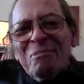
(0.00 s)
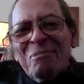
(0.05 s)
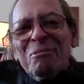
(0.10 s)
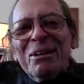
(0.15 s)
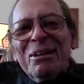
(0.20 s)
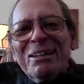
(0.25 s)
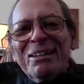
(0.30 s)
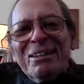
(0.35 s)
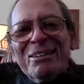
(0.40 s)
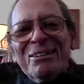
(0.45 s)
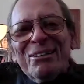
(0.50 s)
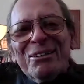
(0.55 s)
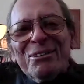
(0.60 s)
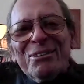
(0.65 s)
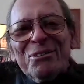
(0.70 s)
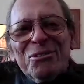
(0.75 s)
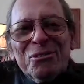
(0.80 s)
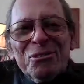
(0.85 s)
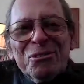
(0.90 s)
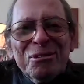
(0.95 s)
my
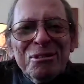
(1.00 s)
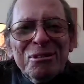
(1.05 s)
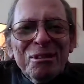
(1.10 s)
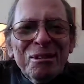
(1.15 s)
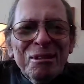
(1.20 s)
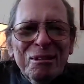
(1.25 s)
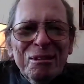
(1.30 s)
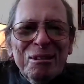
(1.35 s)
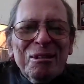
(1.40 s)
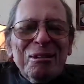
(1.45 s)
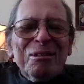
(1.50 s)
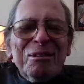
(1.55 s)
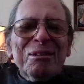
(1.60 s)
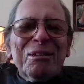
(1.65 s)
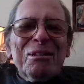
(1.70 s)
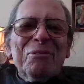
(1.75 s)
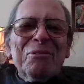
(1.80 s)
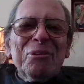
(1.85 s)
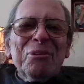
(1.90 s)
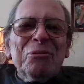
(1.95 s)
elders,
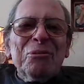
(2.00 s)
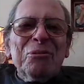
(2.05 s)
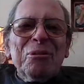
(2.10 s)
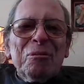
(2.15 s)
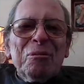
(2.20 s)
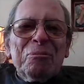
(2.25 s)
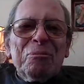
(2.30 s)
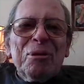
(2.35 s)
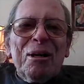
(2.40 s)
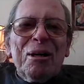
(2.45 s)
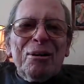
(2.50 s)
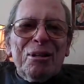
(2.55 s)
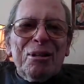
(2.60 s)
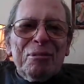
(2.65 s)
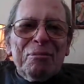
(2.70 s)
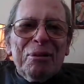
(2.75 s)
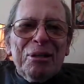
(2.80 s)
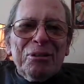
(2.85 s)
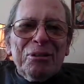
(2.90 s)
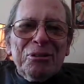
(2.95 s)
if you will,
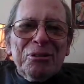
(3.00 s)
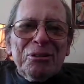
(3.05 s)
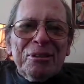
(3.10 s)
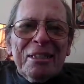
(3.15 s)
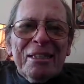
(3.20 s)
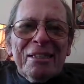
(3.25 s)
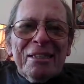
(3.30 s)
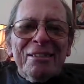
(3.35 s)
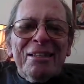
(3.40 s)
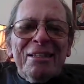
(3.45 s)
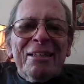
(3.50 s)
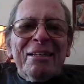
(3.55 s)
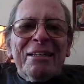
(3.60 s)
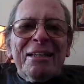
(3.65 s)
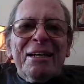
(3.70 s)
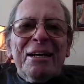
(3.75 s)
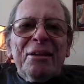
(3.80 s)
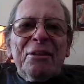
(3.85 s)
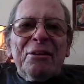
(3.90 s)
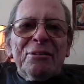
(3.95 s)
proclamation as I
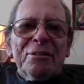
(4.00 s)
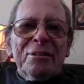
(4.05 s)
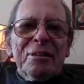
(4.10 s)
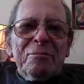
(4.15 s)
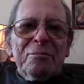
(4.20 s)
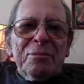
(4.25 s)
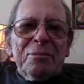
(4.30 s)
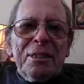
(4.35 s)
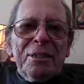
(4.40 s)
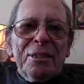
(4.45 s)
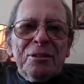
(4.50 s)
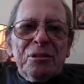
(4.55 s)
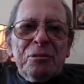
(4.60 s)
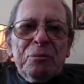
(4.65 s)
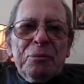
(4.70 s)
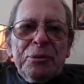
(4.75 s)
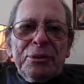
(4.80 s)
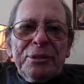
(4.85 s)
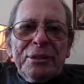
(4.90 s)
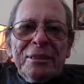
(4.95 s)
gather up my
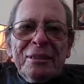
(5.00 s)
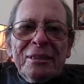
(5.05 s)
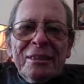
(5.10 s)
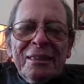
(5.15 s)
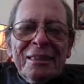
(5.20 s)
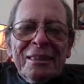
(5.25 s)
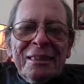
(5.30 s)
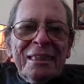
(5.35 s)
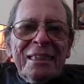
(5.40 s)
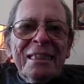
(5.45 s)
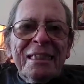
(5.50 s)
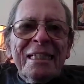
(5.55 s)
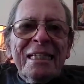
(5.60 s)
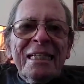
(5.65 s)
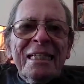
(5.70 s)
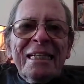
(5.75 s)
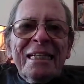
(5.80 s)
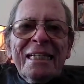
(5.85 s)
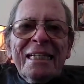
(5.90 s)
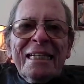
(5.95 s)
experiences
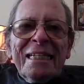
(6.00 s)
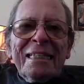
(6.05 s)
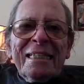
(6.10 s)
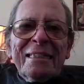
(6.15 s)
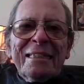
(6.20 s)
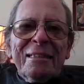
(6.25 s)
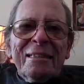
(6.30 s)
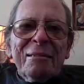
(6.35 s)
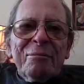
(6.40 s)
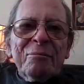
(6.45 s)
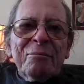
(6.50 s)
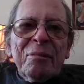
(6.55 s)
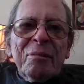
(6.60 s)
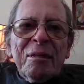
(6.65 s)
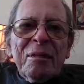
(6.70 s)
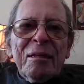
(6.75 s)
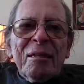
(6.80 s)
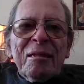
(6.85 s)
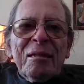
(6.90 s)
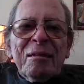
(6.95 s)
and
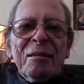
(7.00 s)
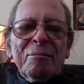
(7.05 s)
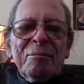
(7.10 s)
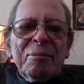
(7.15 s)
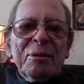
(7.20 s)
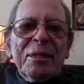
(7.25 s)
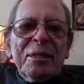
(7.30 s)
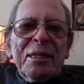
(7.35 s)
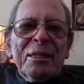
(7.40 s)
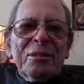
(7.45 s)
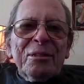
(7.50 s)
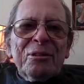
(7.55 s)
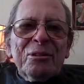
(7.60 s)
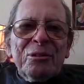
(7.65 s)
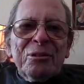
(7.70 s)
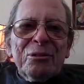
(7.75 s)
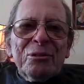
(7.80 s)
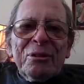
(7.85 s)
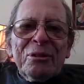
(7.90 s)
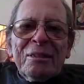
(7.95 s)
begin
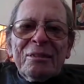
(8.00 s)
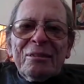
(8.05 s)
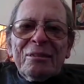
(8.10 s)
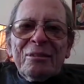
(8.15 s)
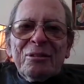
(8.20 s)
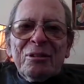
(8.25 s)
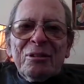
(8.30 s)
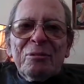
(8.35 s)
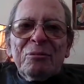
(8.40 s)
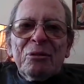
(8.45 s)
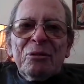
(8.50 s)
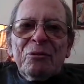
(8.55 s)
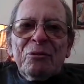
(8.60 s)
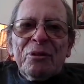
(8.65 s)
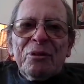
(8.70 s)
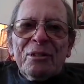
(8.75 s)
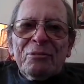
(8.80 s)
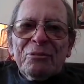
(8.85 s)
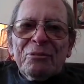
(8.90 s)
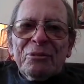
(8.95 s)
to
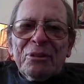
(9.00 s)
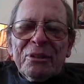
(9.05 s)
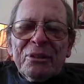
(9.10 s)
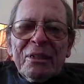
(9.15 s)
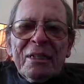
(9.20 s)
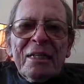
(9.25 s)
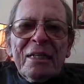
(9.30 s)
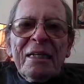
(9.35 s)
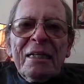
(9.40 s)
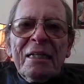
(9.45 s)
move onward.